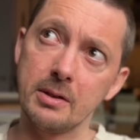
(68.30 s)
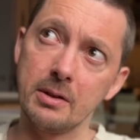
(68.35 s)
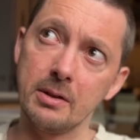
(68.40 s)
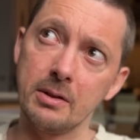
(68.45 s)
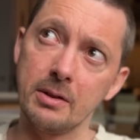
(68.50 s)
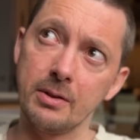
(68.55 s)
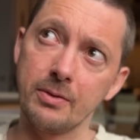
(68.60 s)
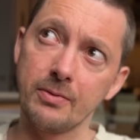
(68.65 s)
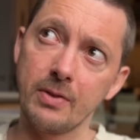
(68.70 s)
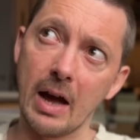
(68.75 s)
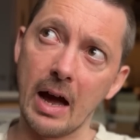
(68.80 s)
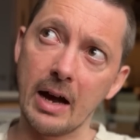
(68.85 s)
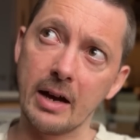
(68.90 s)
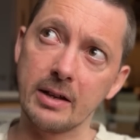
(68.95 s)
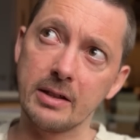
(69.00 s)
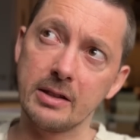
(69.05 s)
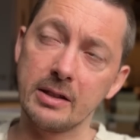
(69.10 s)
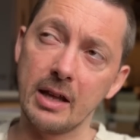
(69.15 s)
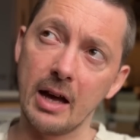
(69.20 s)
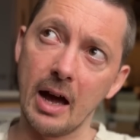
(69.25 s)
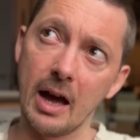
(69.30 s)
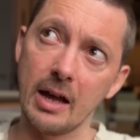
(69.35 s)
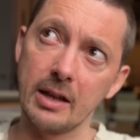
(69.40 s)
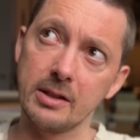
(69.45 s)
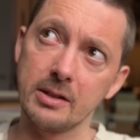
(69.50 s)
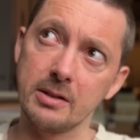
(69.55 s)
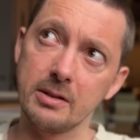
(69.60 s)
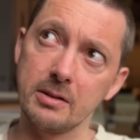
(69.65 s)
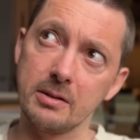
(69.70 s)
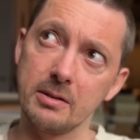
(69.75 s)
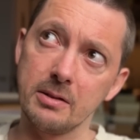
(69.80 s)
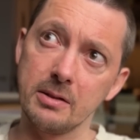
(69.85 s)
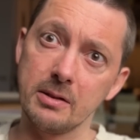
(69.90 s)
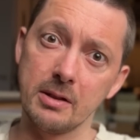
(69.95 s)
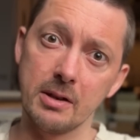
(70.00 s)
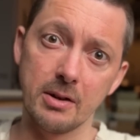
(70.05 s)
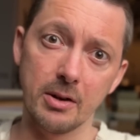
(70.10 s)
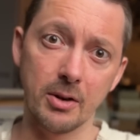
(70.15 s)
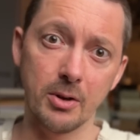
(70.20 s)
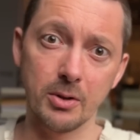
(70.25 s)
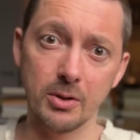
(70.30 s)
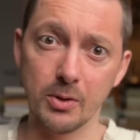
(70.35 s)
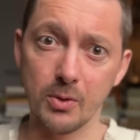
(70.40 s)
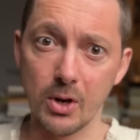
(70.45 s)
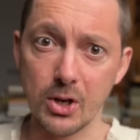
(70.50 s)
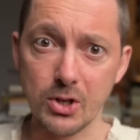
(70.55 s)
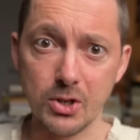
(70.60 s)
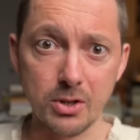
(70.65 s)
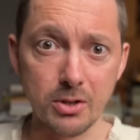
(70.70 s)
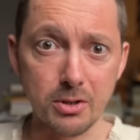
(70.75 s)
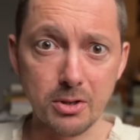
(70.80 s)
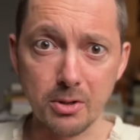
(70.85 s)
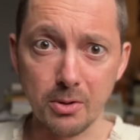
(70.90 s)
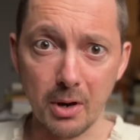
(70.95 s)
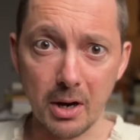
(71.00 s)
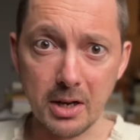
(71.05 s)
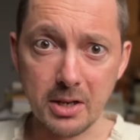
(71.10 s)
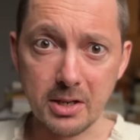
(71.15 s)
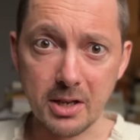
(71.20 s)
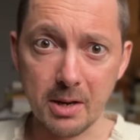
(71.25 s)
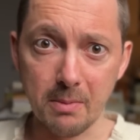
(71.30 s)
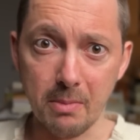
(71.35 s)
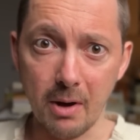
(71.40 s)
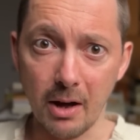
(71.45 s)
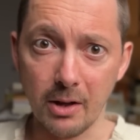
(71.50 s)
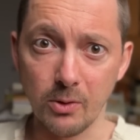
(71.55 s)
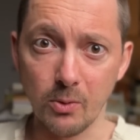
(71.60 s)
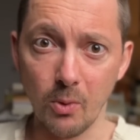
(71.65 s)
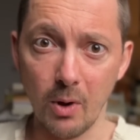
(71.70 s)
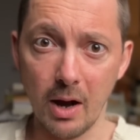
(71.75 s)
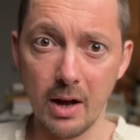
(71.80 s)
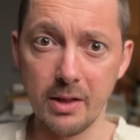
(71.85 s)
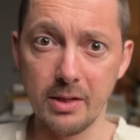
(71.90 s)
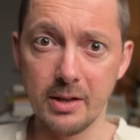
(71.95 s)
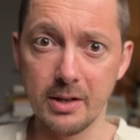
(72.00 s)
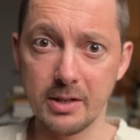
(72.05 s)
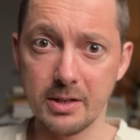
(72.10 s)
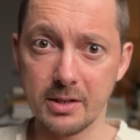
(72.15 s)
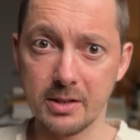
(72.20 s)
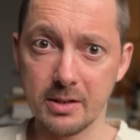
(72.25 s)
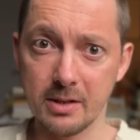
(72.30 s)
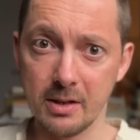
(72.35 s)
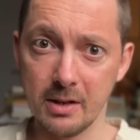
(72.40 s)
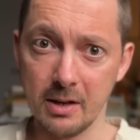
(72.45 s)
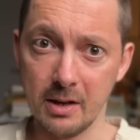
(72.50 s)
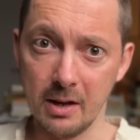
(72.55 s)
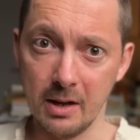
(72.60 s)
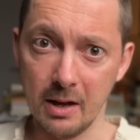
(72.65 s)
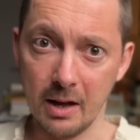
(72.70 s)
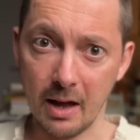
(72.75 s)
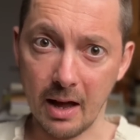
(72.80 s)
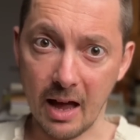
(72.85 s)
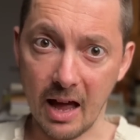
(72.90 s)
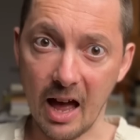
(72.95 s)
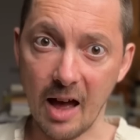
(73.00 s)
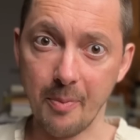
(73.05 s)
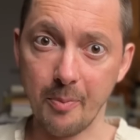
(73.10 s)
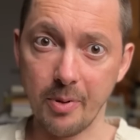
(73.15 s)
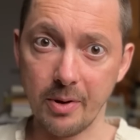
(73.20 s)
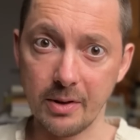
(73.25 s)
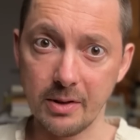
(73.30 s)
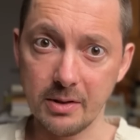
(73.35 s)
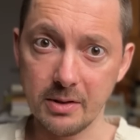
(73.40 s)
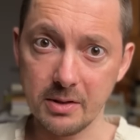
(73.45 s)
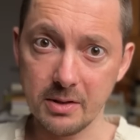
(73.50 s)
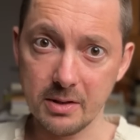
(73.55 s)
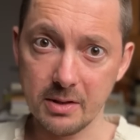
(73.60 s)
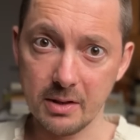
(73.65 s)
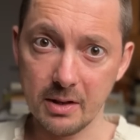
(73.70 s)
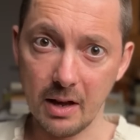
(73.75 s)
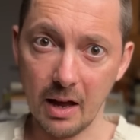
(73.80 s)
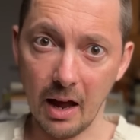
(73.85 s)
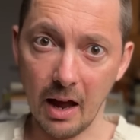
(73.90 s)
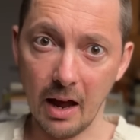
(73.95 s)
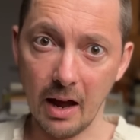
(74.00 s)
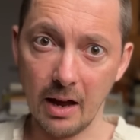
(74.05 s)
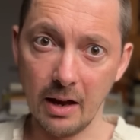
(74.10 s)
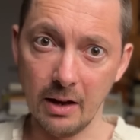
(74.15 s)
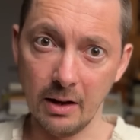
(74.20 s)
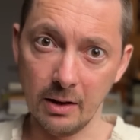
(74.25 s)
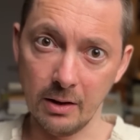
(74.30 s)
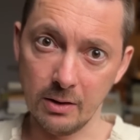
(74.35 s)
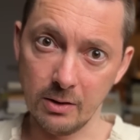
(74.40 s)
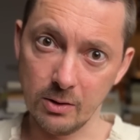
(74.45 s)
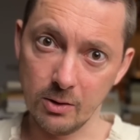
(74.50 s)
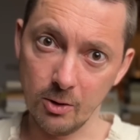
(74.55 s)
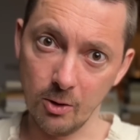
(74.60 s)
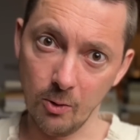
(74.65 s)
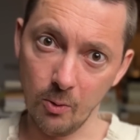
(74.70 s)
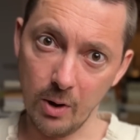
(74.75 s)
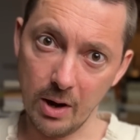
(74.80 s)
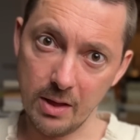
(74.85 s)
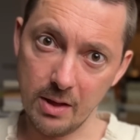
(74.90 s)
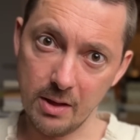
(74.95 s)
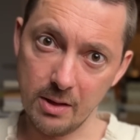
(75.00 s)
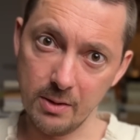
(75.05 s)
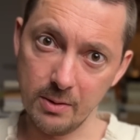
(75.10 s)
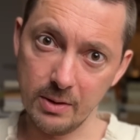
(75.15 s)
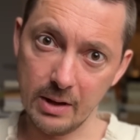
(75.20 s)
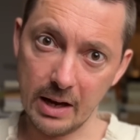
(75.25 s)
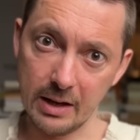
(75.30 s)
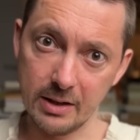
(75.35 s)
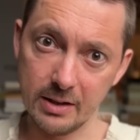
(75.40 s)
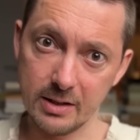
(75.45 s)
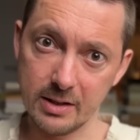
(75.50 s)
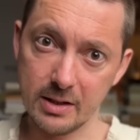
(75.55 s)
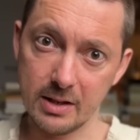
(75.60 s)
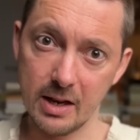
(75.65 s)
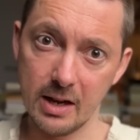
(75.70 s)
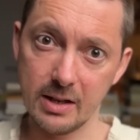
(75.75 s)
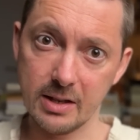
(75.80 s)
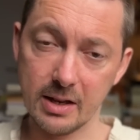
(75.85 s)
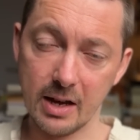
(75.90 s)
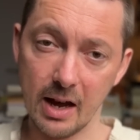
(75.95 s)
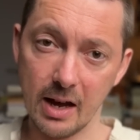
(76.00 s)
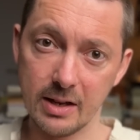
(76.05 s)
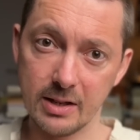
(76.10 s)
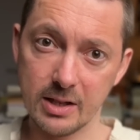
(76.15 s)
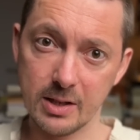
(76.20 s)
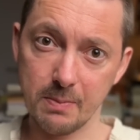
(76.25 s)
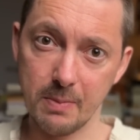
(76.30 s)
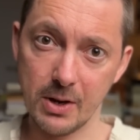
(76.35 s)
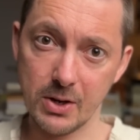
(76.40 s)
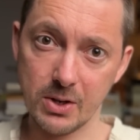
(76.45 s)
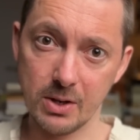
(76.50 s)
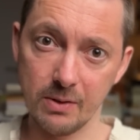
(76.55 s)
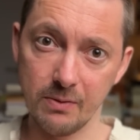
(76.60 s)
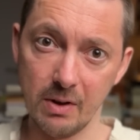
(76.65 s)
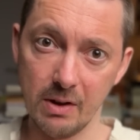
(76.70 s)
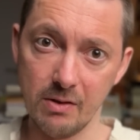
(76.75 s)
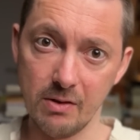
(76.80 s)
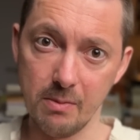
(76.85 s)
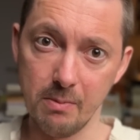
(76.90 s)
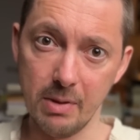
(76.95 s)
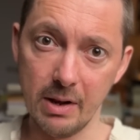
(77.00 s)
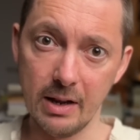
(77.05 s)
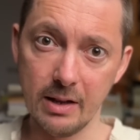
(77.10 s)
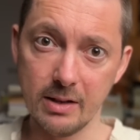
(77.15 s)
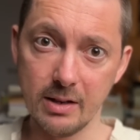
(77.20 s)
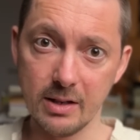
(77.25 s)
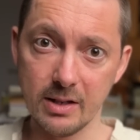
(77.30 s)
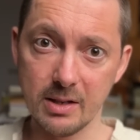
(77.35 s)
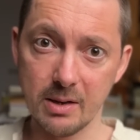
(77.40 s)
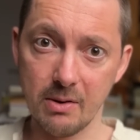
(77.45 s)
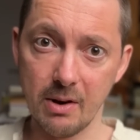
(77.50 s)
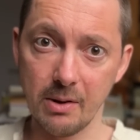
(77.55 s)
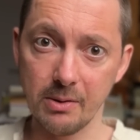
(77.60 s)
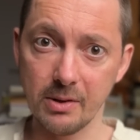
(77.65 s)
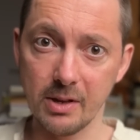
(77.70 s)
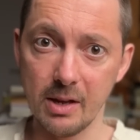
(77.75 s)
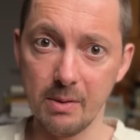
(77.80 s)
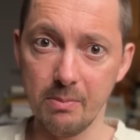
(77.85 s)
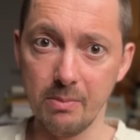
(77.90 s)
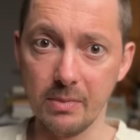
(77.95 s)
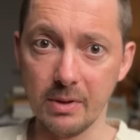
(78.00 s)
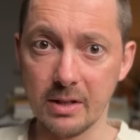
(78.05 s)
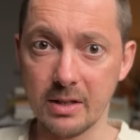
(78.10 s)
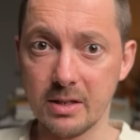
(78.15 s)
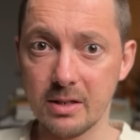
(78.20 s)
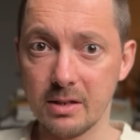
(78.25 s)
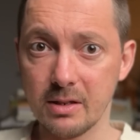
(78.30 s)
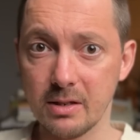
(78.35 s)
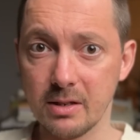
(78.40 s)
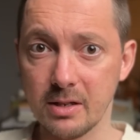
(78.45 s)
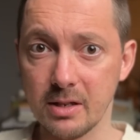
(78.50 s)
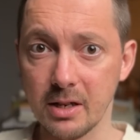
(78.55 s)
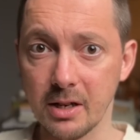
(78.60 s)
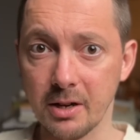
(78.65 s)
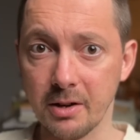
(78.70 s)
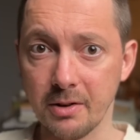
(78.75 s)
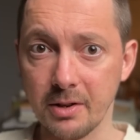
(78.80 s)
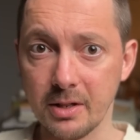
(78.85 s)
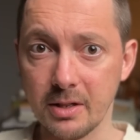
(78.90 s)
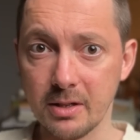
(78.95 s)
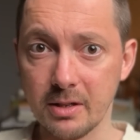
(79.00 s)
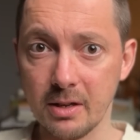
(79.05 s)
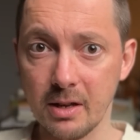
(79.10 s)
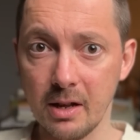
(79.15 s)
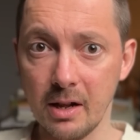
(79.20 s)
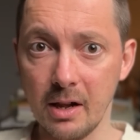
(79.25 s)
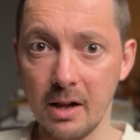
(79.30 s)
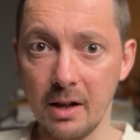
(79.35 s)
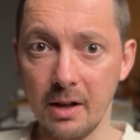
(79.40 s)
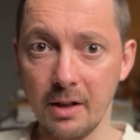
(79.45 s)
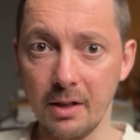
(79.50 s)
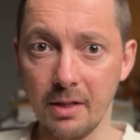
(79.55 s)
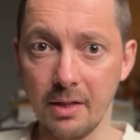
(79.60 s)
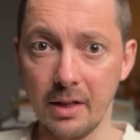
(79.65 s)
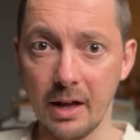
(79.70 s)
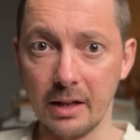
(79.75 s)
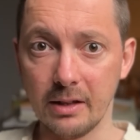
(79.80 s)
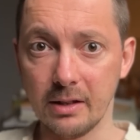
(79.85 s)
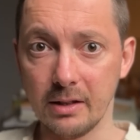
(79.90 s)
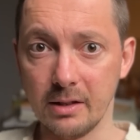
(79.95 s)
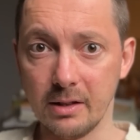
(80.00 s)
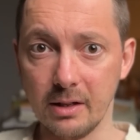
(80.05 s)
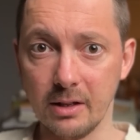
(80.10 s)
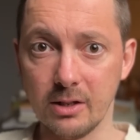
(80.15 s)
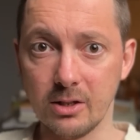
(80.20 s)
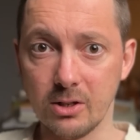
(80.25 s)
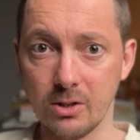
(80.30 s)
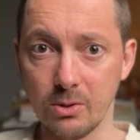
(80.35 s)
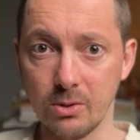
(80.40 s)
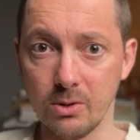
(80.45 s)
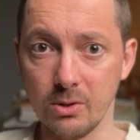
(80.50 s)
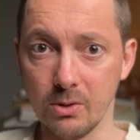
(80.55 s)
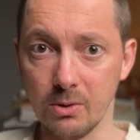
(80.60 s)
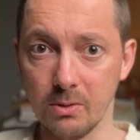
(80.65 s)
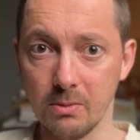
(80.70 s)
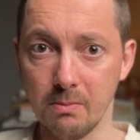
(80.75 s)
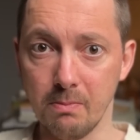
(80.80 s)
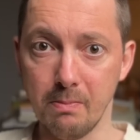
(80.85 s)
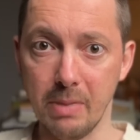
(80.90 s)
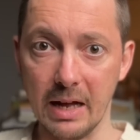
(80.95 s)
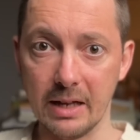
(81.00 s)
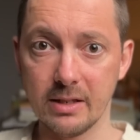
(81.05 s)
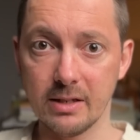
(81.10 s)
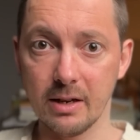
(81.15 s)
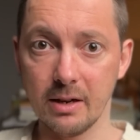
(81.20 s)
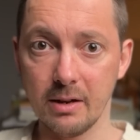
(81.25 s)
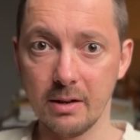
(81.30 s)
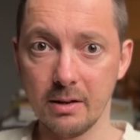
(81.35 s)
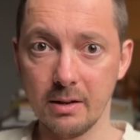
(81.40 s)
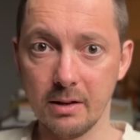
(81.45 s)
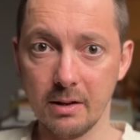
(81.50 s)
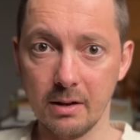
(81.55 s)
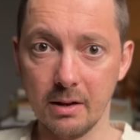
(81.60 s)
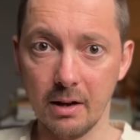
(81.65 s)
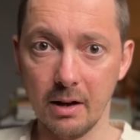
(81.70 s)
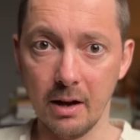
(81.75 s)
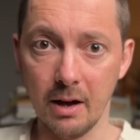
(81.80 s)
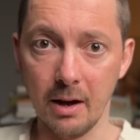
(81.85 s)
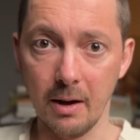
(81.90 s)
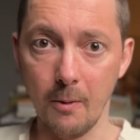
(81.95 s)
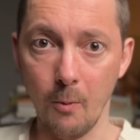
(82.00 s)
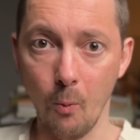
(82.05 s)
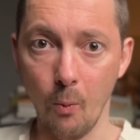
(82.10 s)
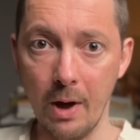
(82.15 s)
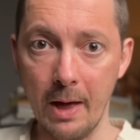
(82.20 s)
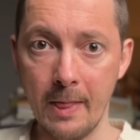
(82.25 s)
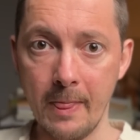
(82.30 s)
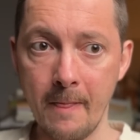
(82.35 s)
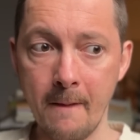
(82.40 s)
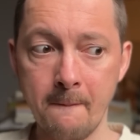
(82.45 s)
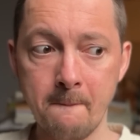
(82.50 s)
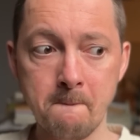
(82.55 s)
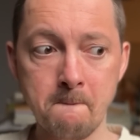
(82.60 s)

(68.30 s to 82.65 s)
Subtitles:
the fact that there are good questions to ask about why this happens and whether the United States has special vulnerabilities around keeping its secrets that it needs to do better with.